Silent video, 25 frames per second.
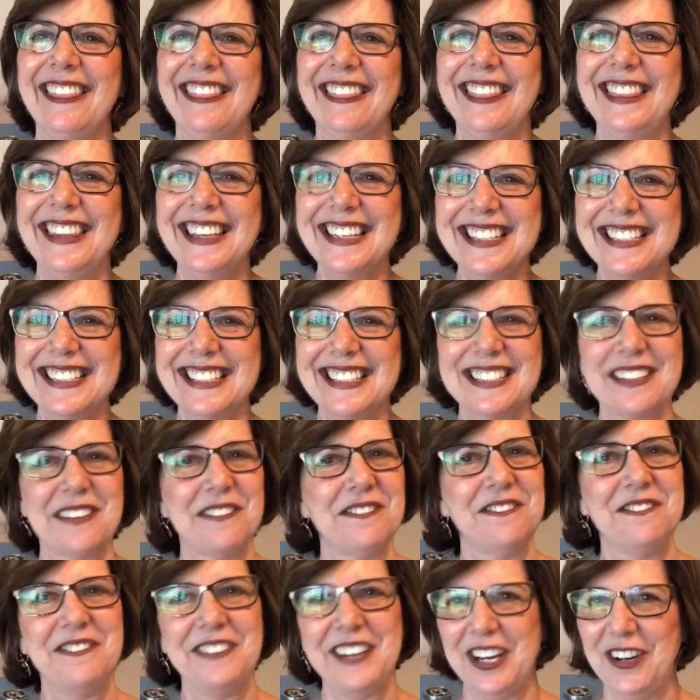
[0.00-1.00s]
This is a
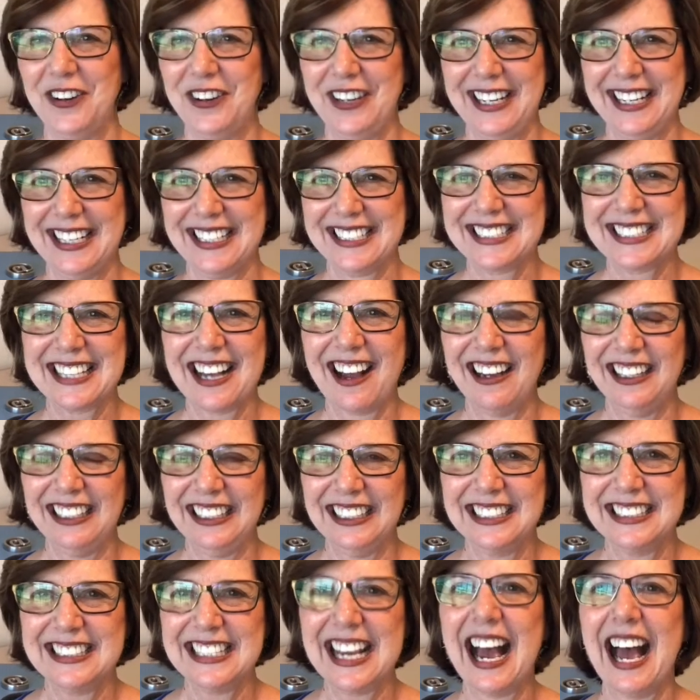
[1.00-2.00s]
very exciting
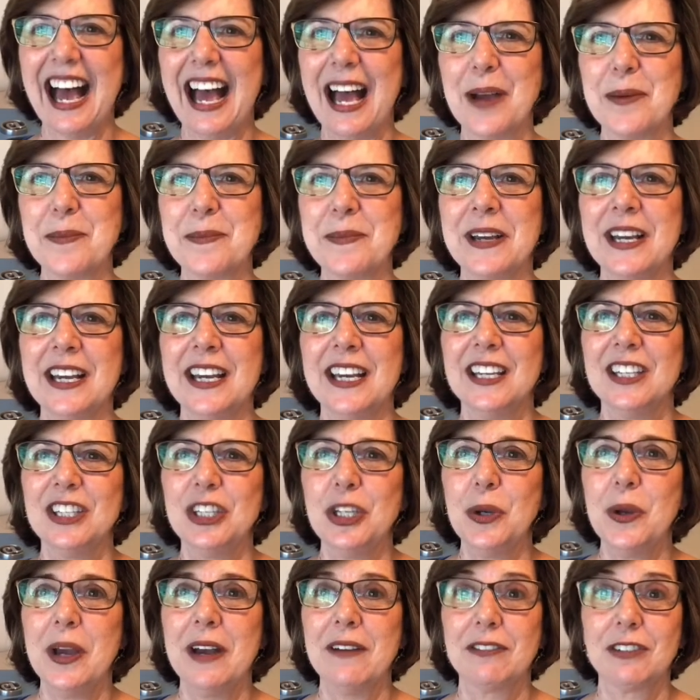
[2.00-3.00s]
time.
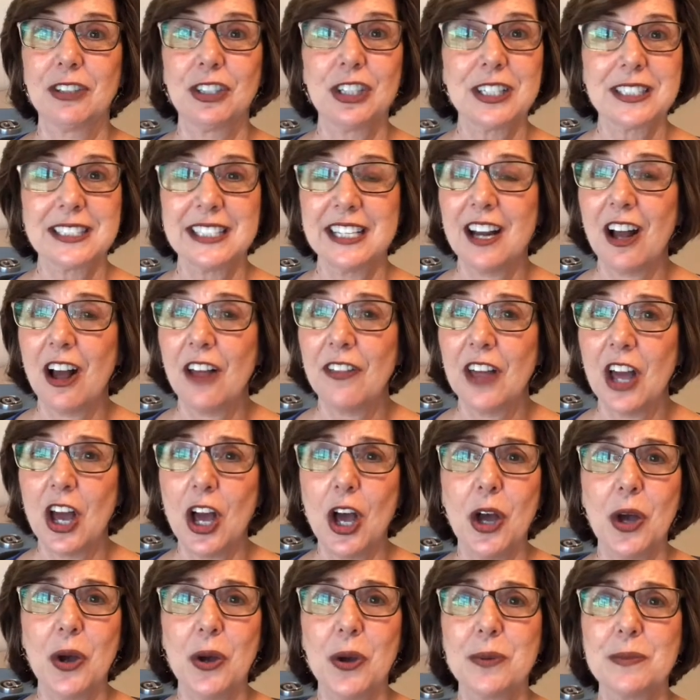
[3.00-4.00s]
You have looked at all the
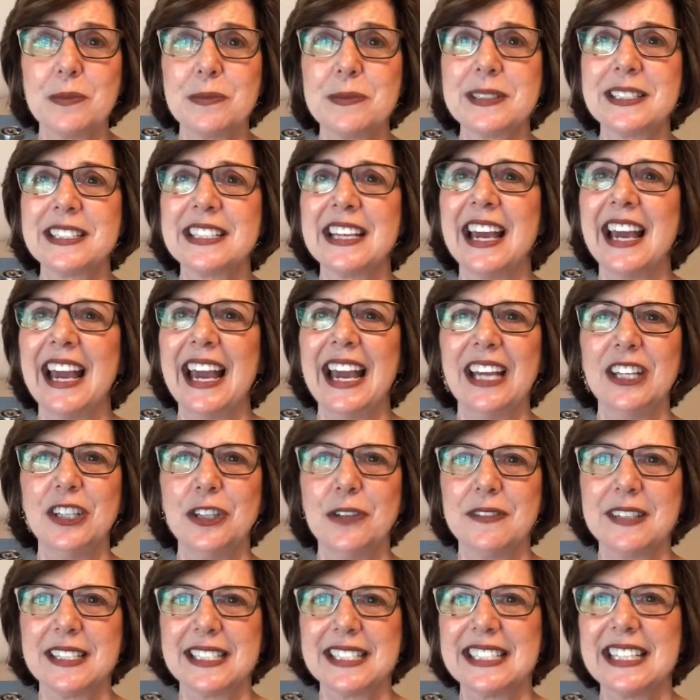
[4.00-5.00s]
homes and you've
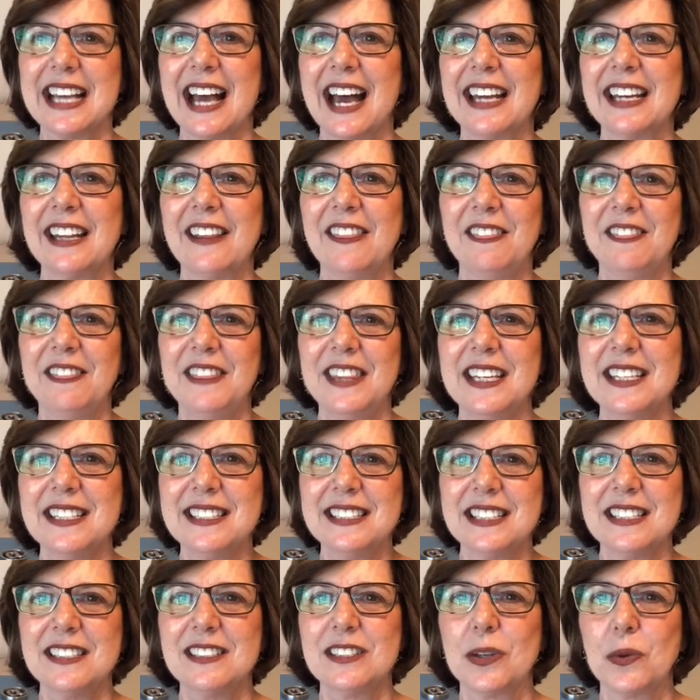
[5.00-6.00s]
decided this
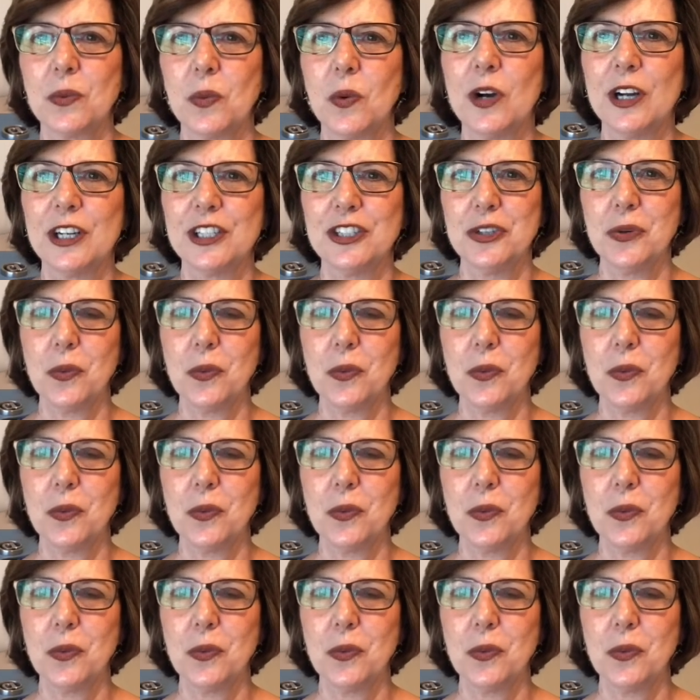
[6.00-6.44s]
is the one you